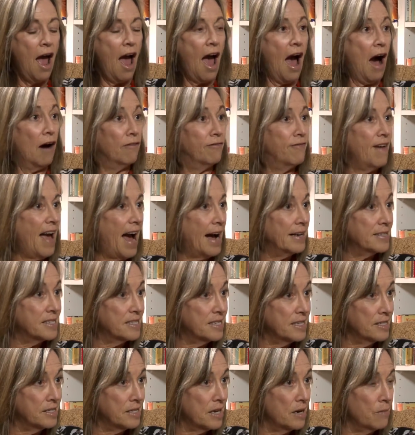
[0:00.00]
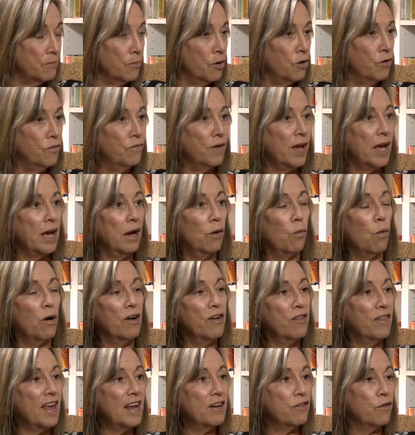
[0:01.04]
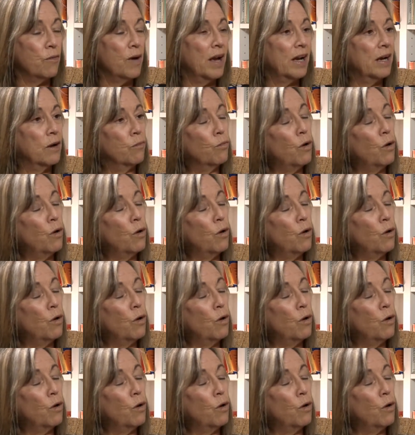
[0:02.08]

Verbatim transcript: How fast is it moving? What are they doing?